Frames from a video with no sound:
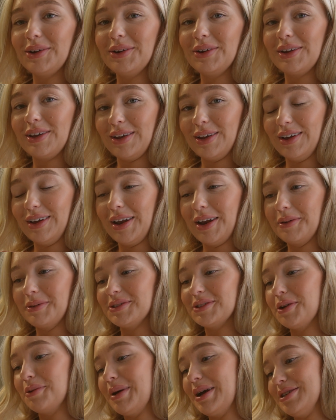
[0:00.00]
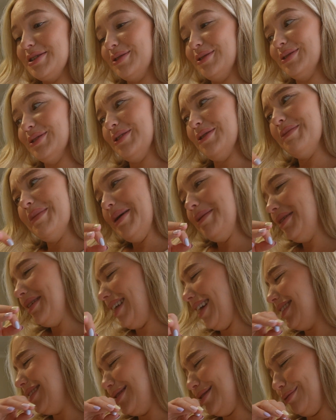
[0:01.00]
cute and it was so magical. So maybe
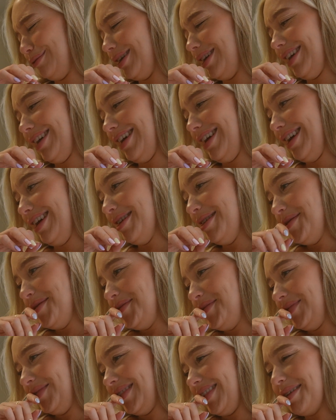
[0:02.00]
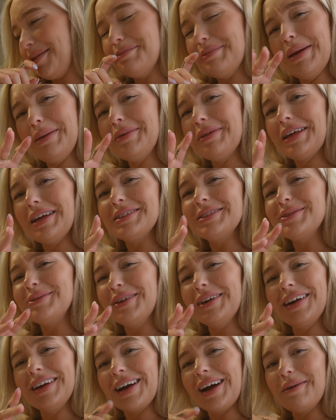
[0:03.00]
that's where
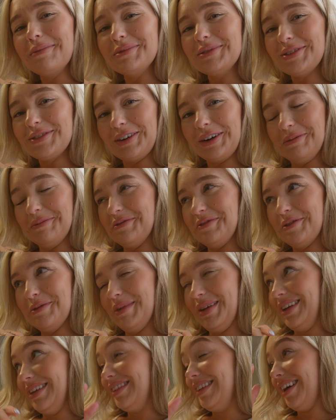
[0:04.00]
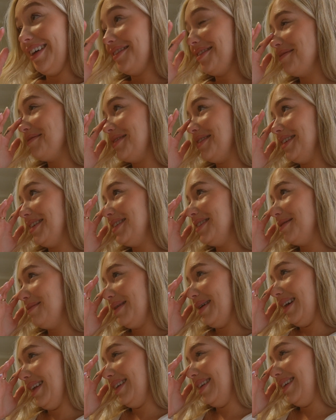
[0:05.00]
it comes from for me, now that I'm thinking
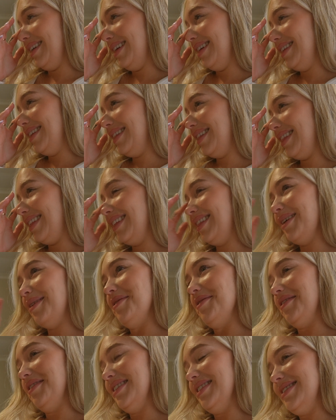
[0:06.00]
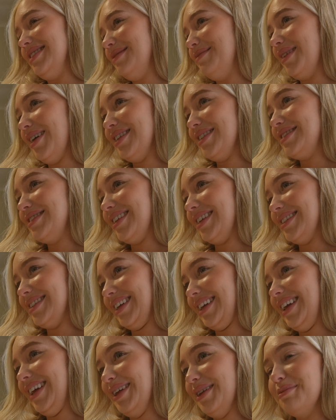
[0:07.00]
about it. I didn't think that we really did much as a
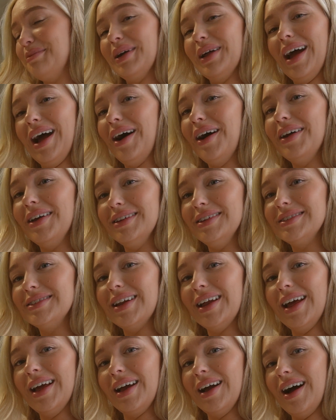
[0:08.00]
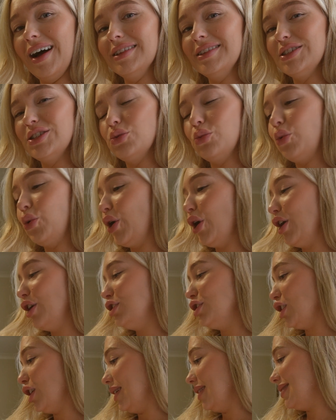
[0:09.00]
kid, but our Easter egg hunts were
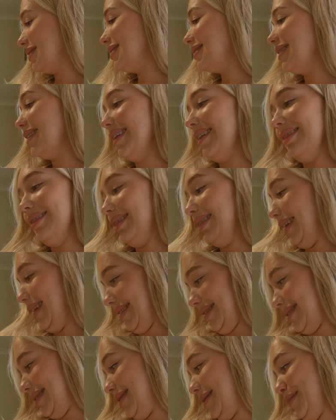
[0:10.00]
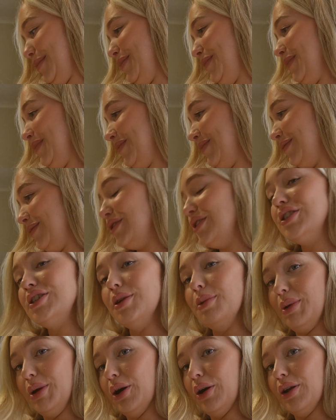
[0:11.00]
just lit, to
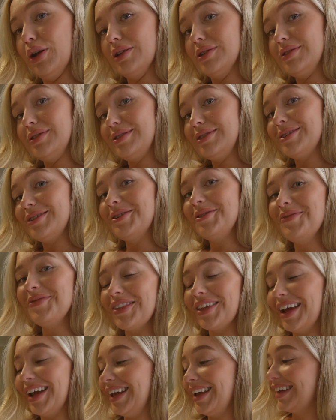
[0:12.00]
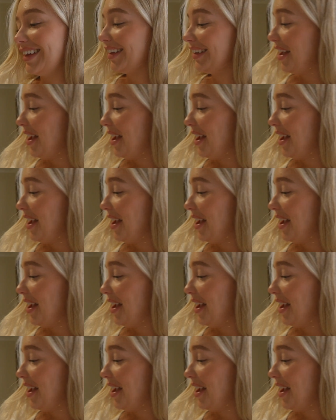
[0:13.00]
be honest. Like,